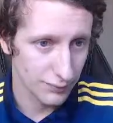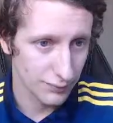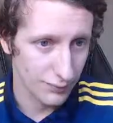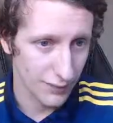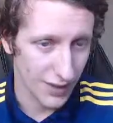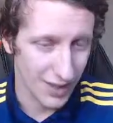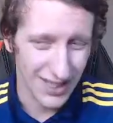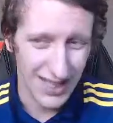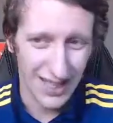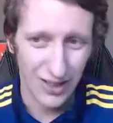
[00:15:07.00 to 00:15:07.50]

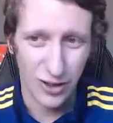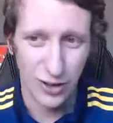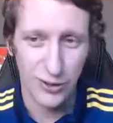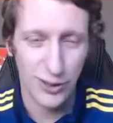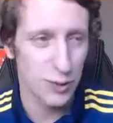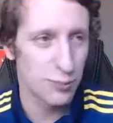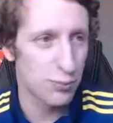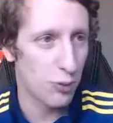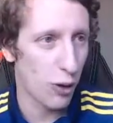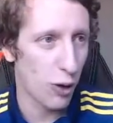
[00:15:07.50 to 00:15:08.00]
Is that because he's
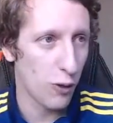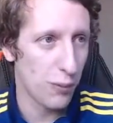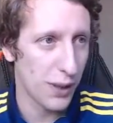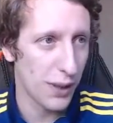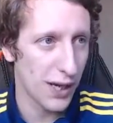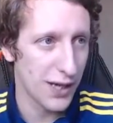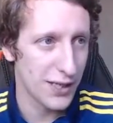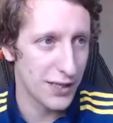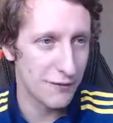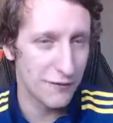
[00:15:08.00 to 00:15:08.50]

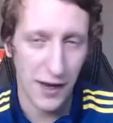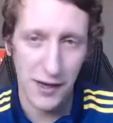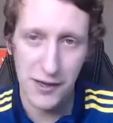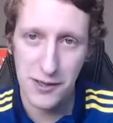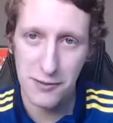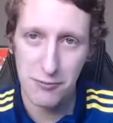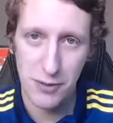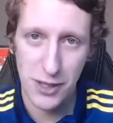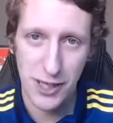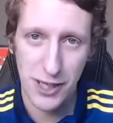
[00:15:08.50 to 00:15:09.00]
ball-playing defender,
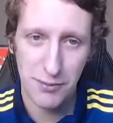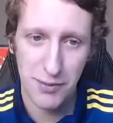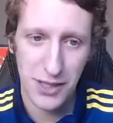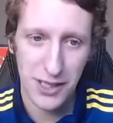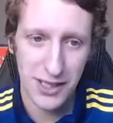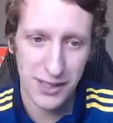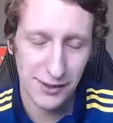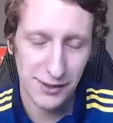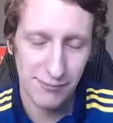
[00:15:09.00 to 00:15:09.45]
maybe?